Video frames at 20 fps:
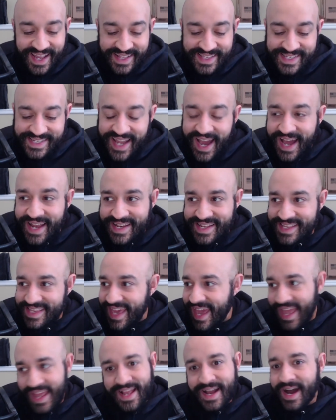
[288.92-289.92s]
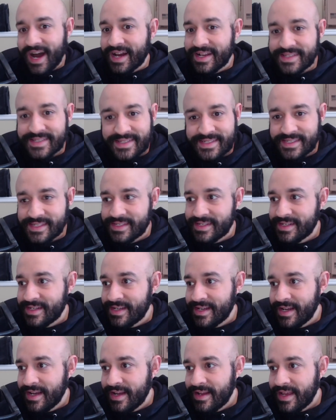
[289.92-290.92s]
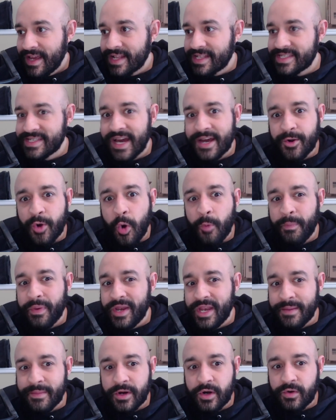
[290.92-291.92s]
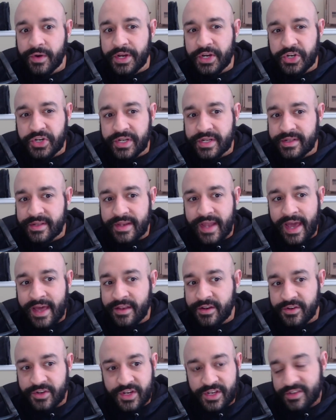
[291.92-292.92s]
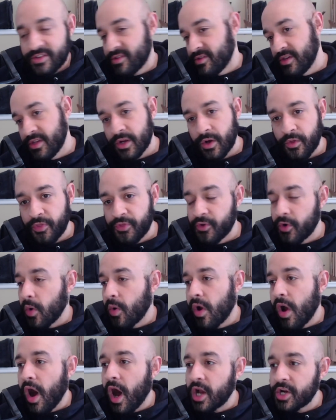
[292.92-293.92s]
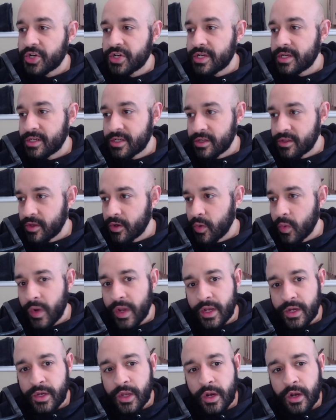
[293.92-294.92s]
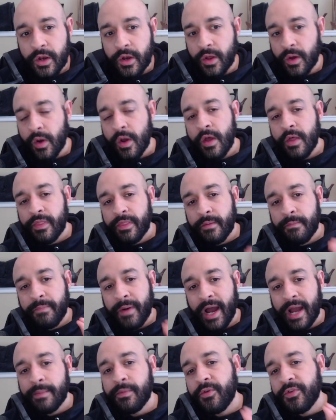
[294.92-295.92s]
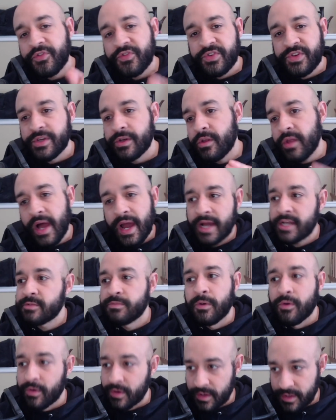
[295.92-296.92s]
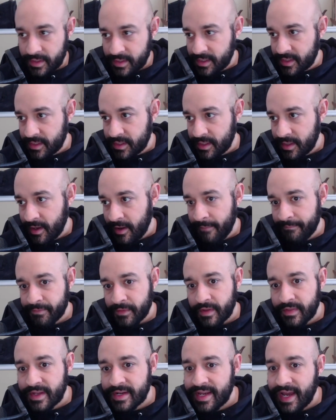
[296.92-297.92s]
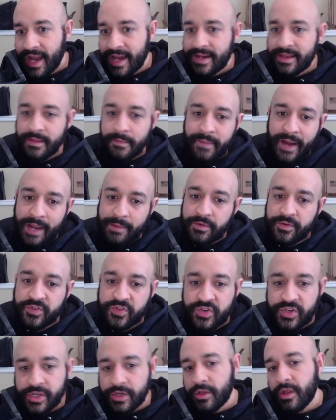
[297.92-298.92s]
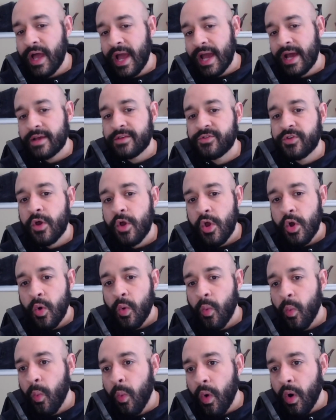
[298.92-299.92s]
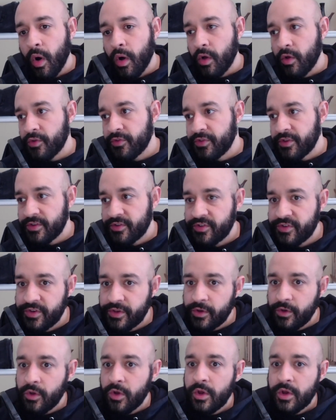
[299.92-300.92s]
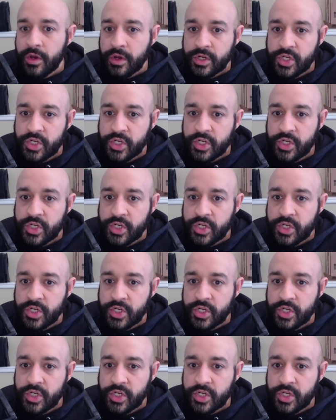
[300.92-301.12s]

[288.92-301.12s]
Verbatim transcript: it's not chaos it's not open immigration and just you know throw caution to the wind no no no the bible still has borders the, di- the Bible still has walls that still